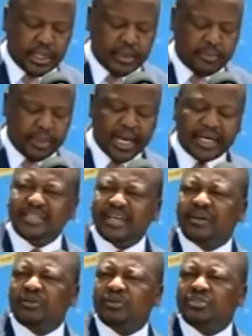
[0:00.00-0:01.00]
uh,
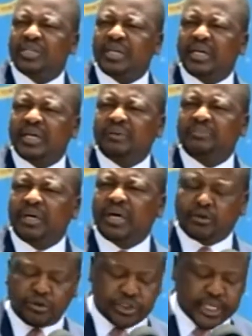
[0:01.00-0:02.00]
plant across the,
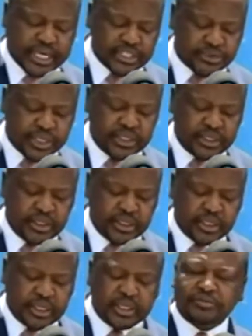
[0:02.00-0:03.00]
across the country
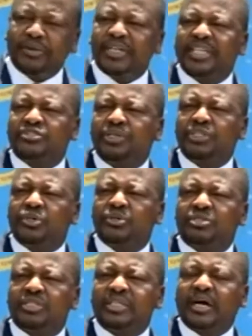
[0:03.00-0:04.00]
in various
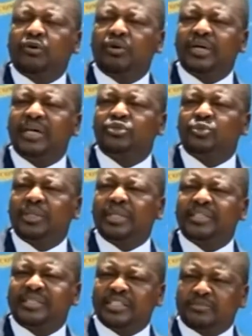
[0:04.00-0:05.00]
regions in accordance
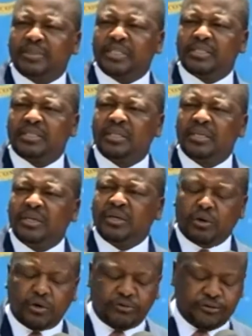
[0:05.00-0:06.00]
with the assessment
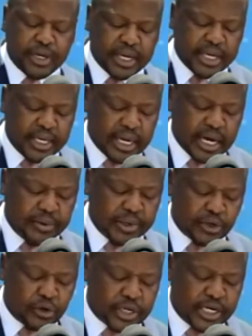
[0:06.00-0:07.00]
of uh,
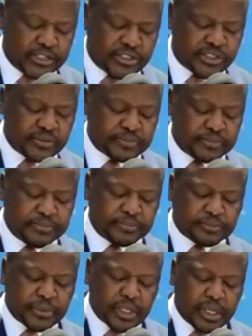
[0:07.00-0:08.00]
our donors.
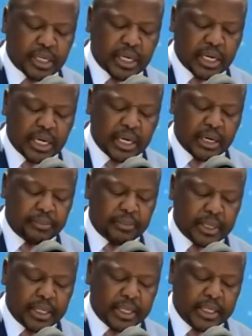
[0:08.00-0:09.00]

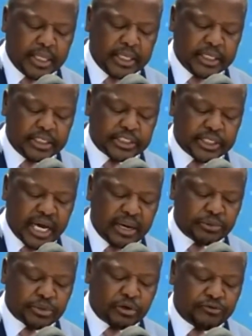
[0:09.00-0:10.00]
Uh, in
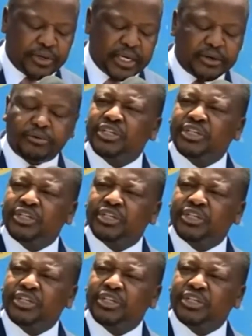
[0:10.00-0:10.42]
terms of